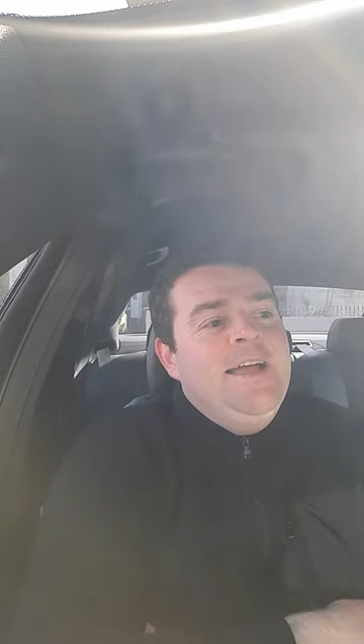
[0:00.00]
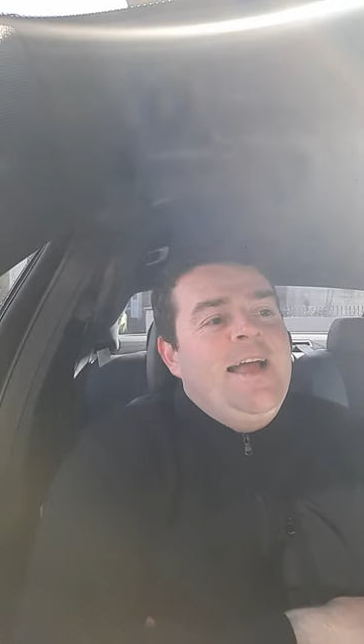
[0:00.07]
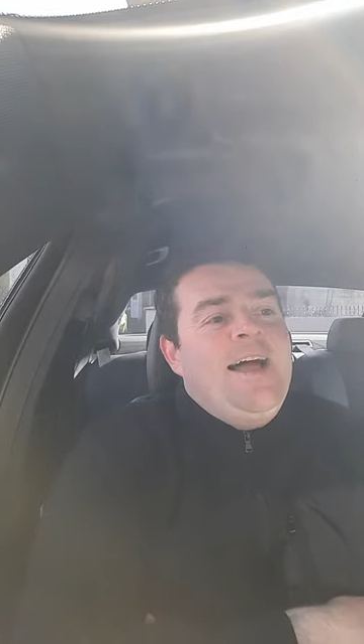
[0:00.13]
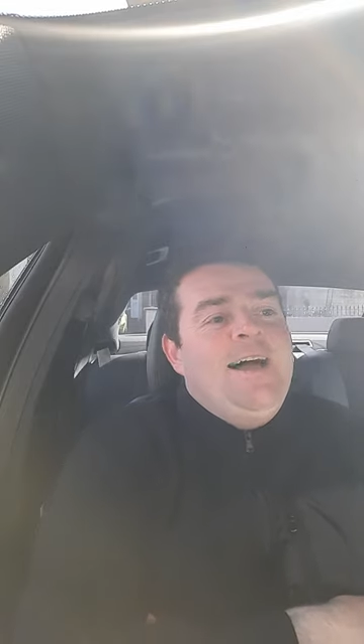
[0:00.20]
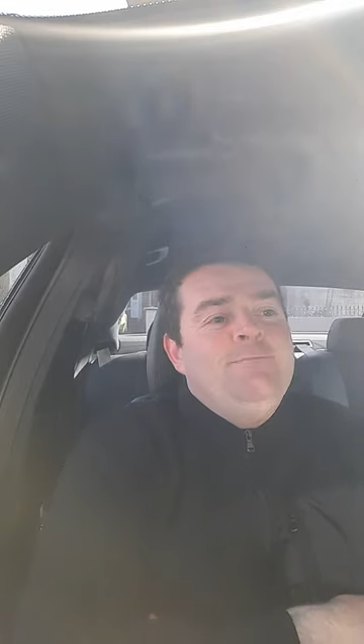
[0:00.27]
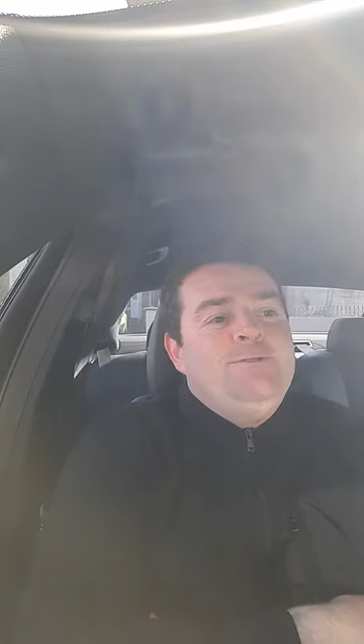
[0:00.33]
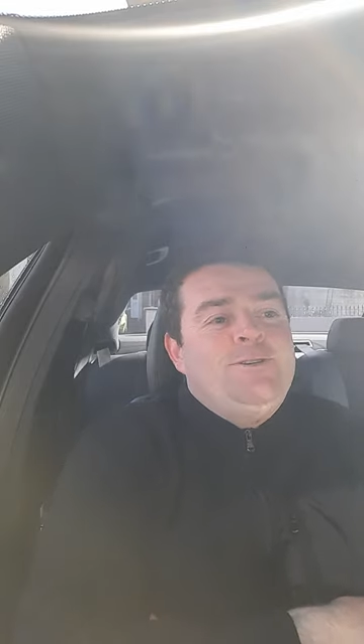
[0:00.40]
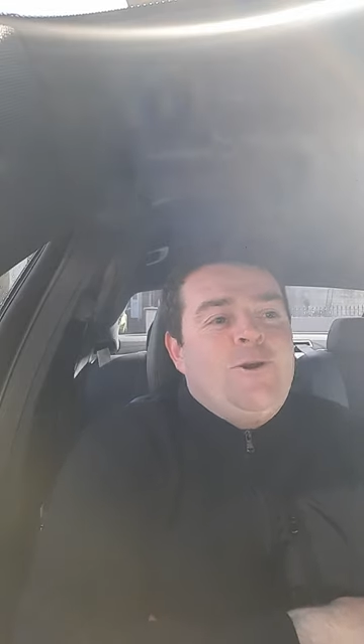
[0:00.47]

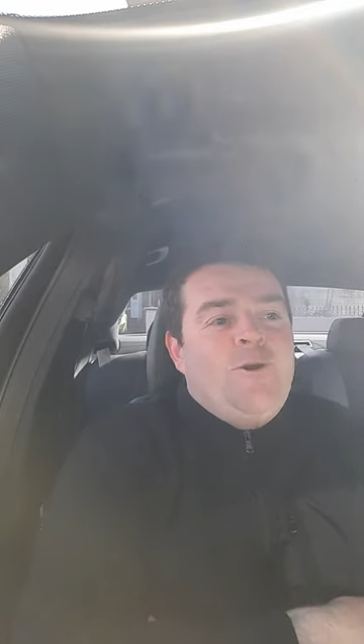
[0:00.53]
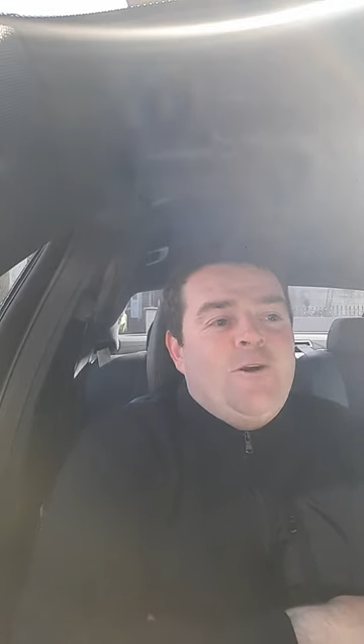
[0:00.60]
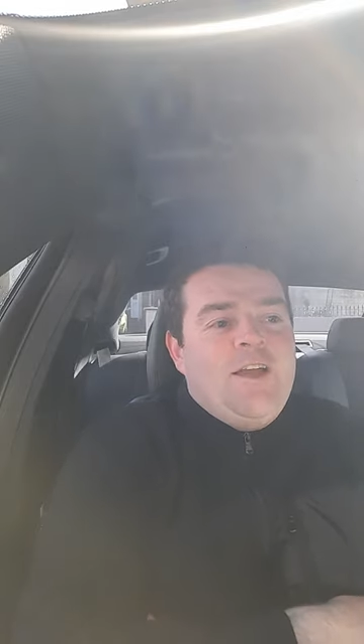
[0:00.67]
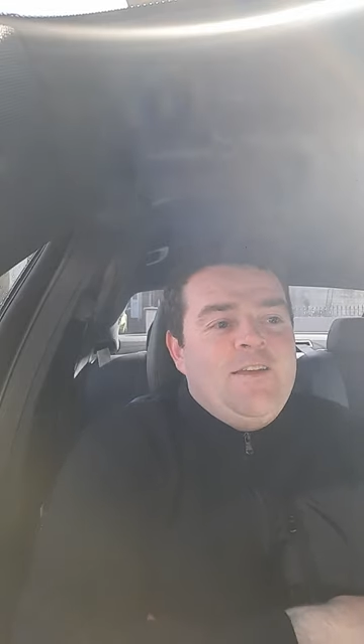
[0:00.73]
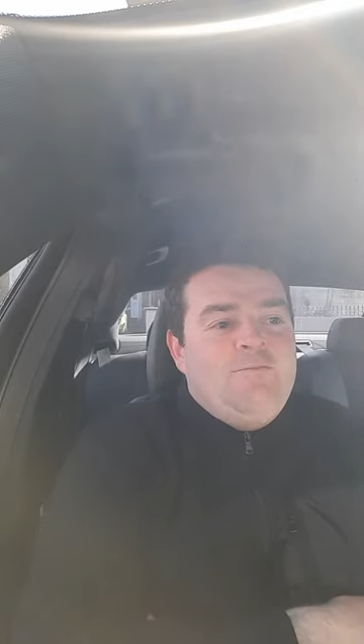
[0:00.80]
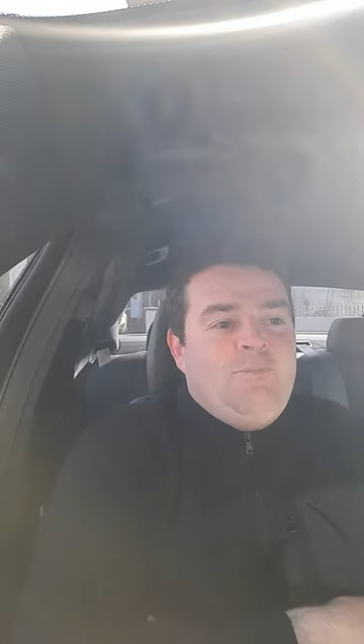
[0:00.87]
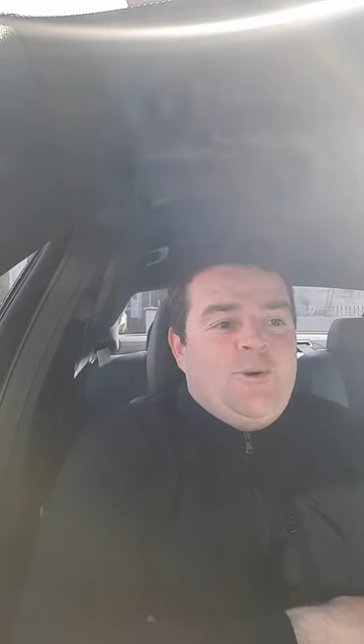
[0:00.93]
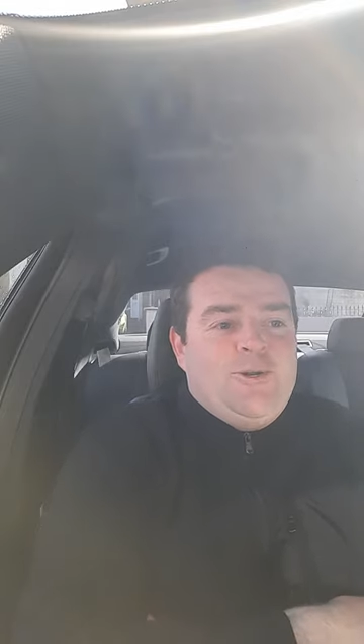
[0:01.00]
I'm sure
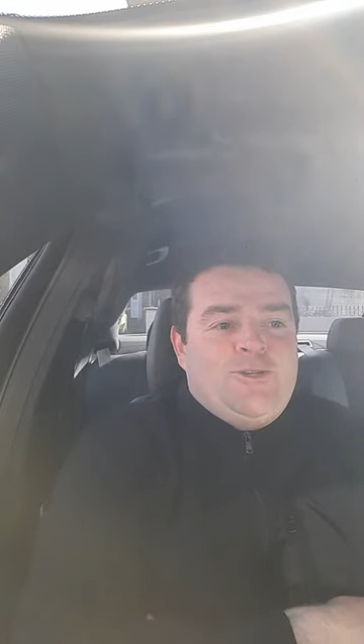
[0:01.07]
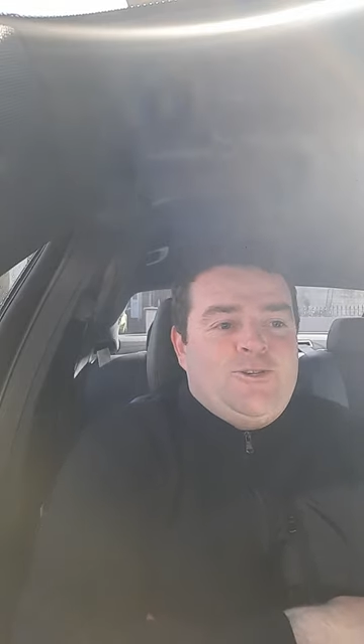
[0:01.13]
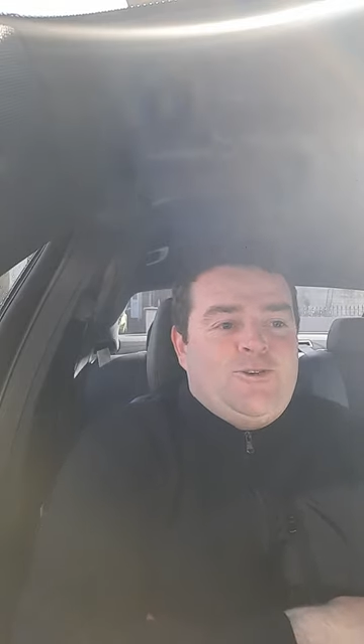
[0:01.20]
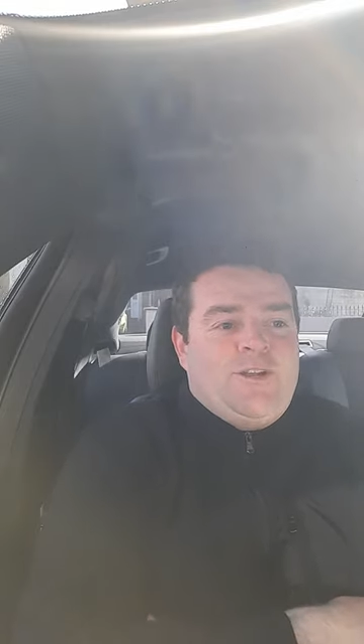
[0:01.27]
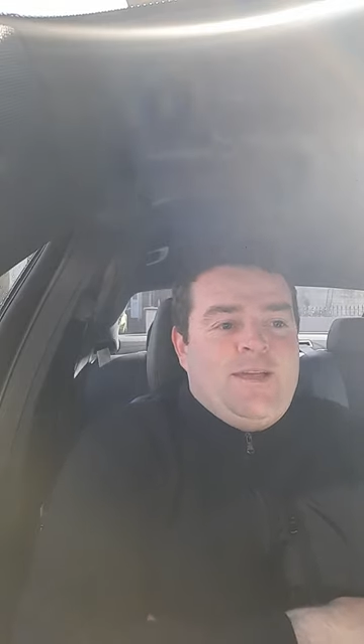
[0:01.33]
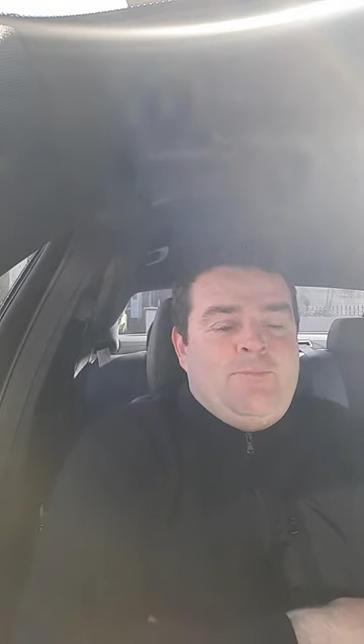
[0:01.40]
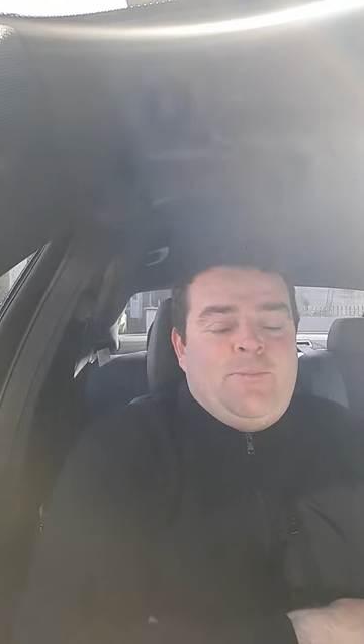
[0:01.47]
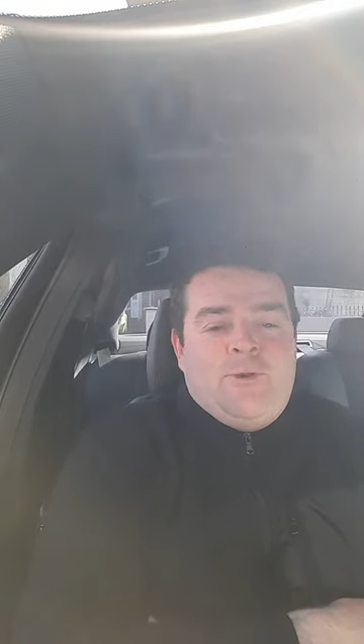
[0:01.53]
I've butchered it,